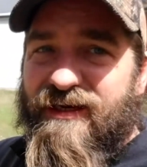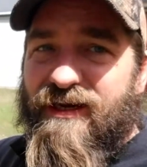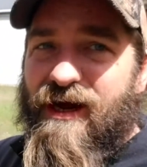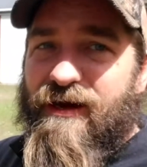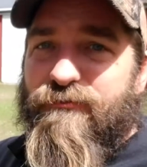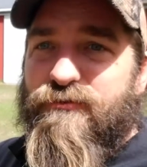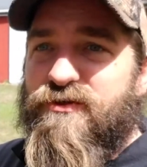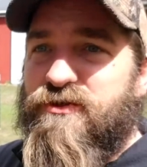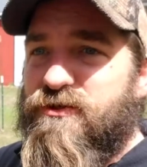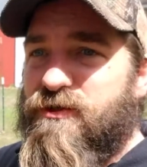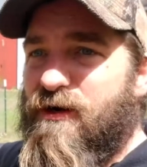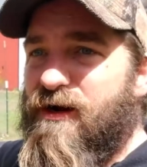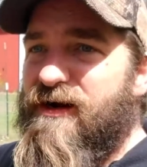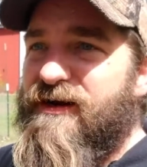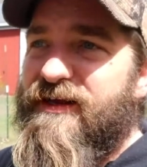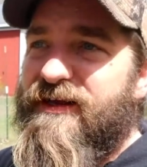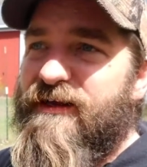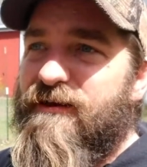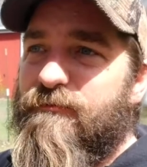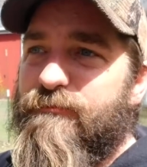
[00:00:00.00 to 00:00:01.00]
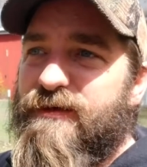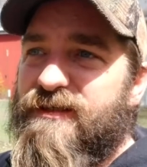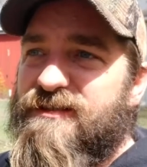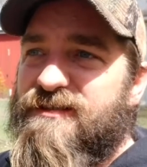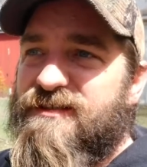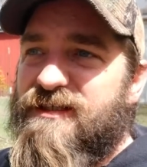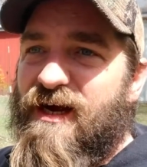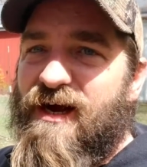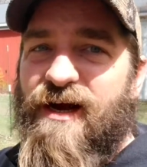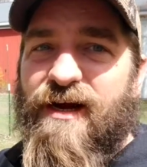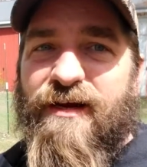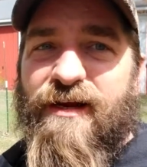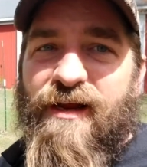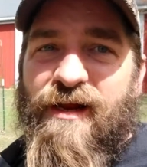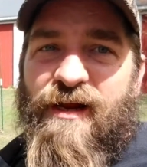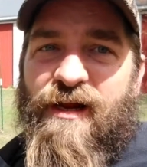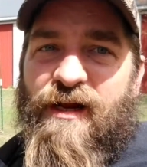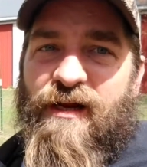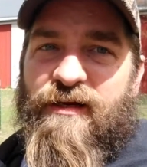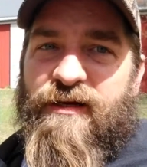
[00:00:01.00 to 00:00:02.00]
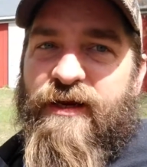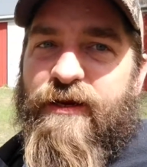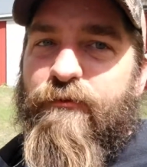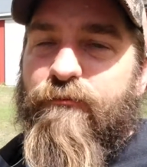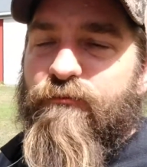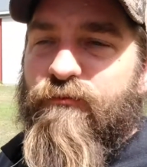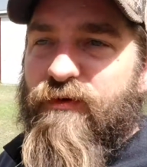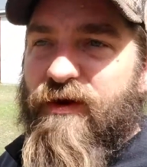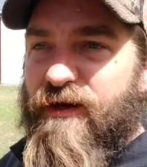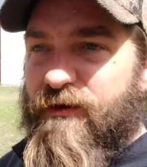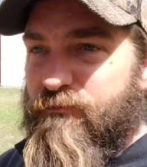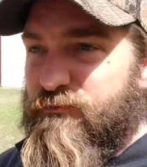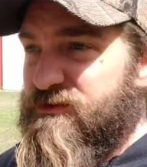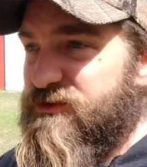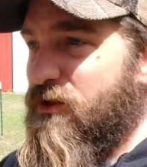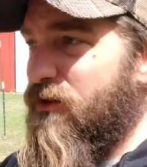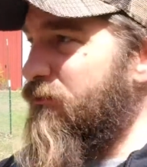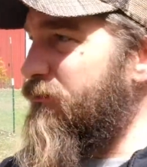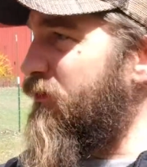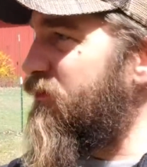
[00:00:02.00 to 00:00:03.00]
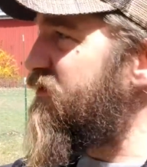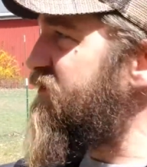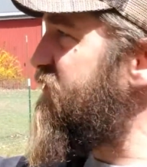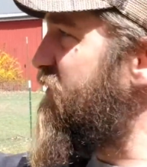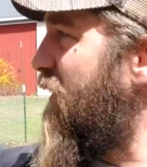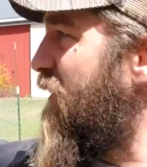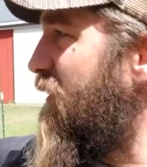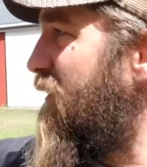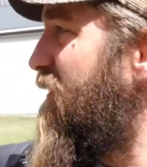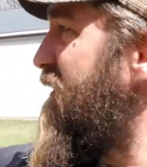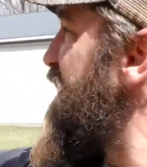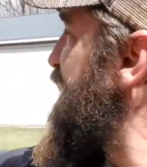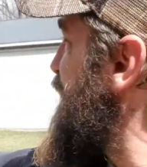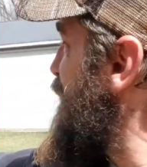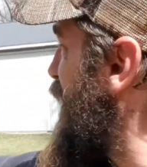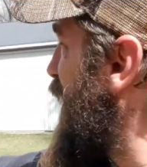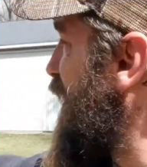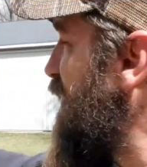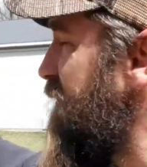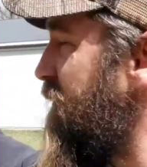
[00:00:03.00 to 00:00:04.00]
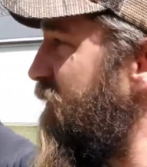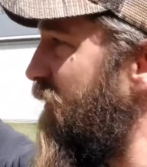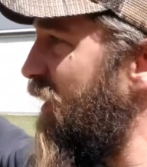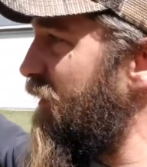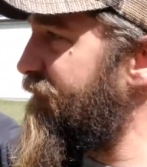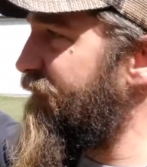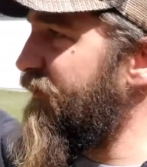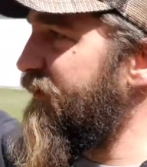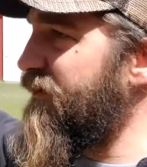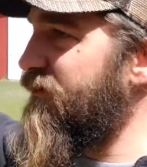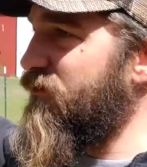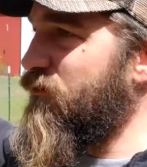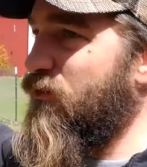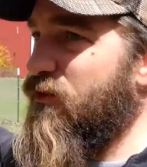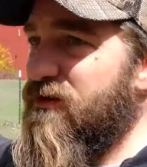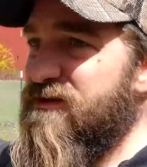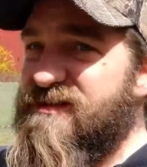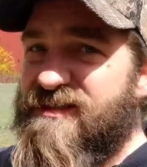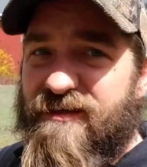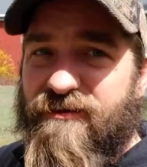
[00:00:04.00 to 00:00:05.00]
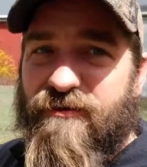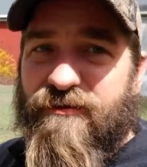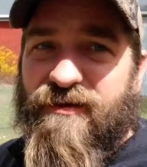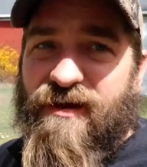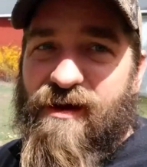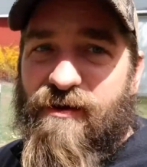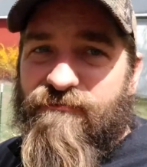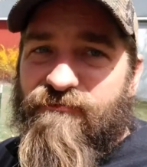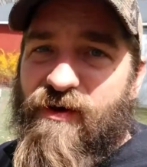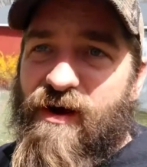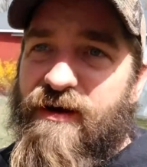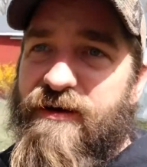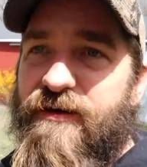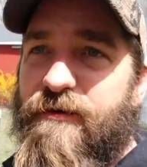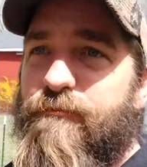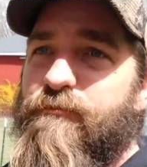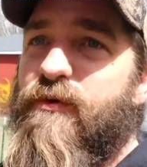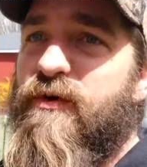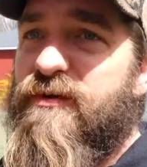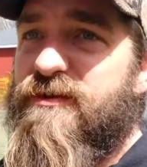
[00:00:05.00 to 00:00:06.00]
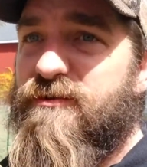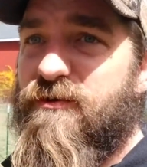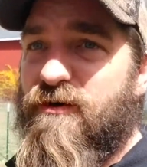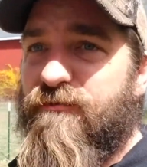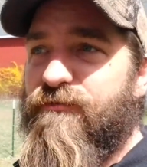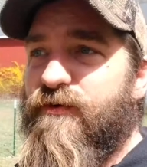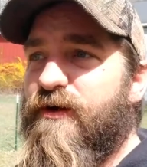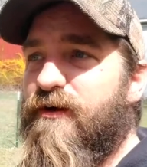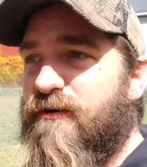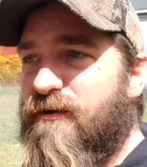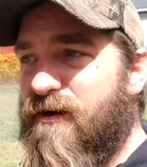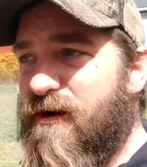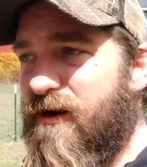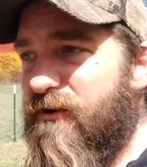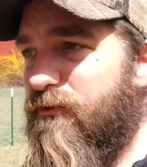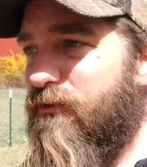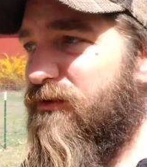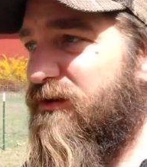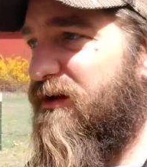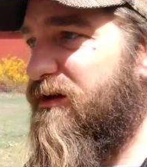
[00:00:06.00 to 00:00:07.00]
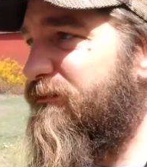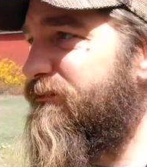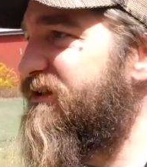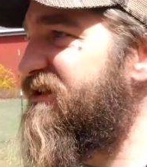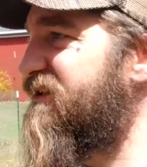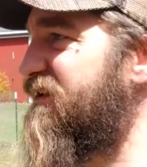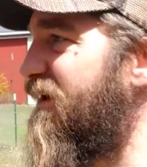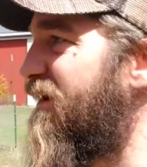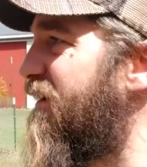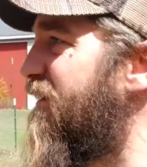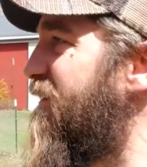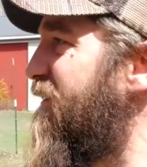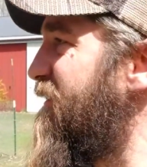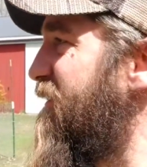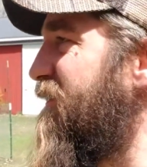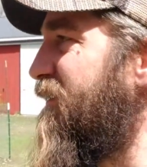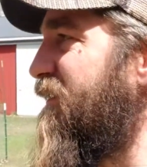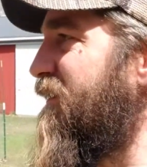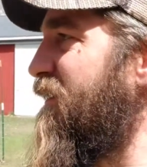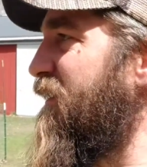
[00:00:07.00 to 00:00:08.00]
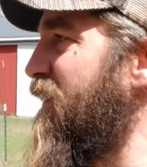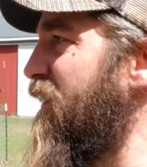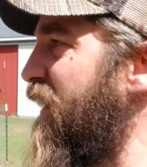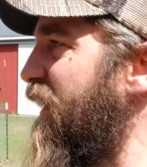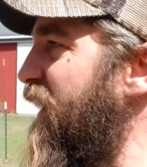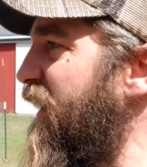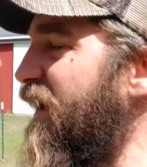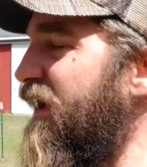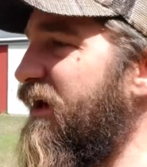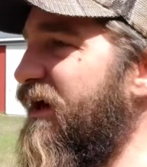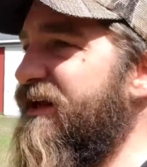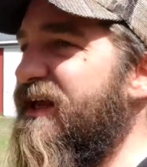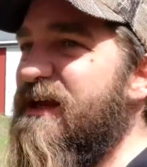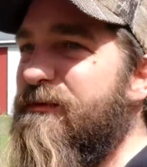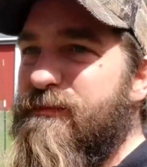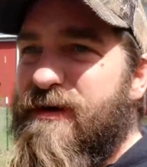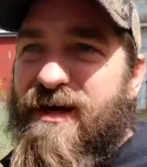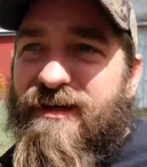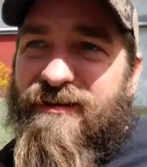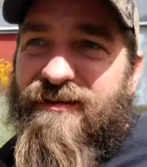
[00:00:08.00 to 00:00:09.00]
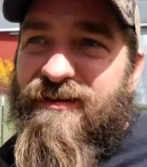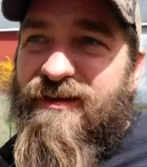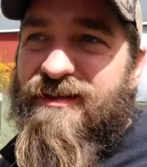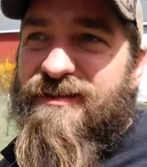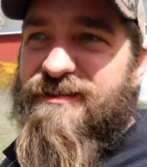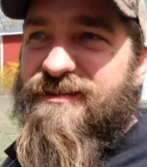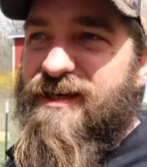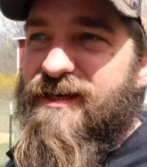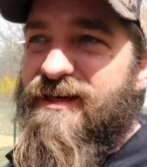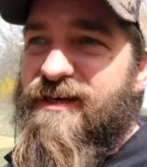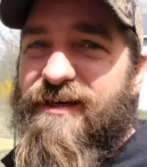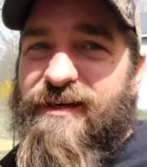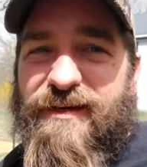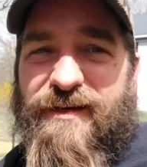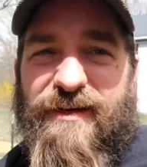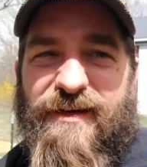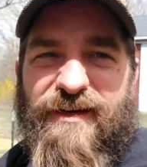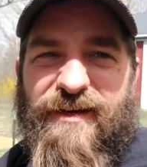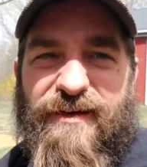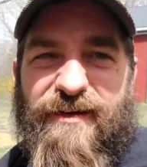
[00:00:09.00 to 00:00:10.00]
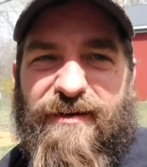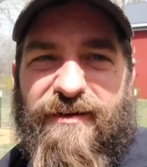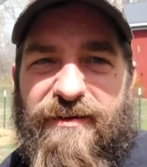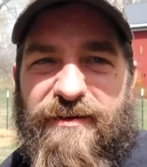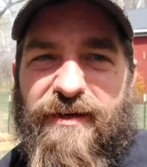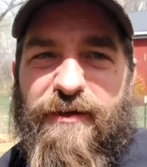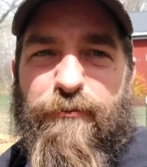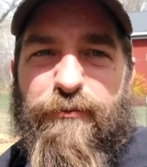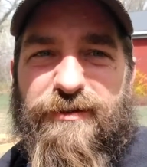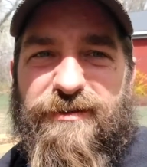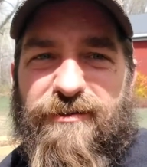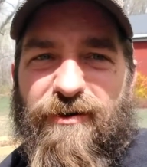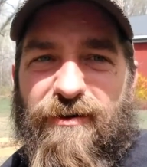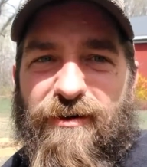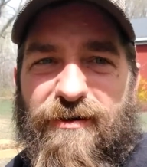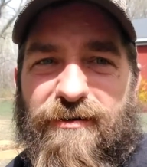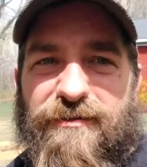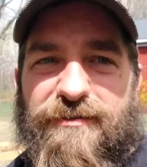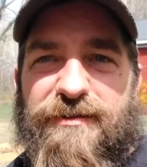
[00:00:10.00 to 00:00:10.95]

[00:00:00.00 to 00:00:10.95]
I was trying to get him inside, and it was almost dark. He wandered off into the woods. I could not find him, so I figured, all right, we'll let him set. And I came back the next day and he was gone.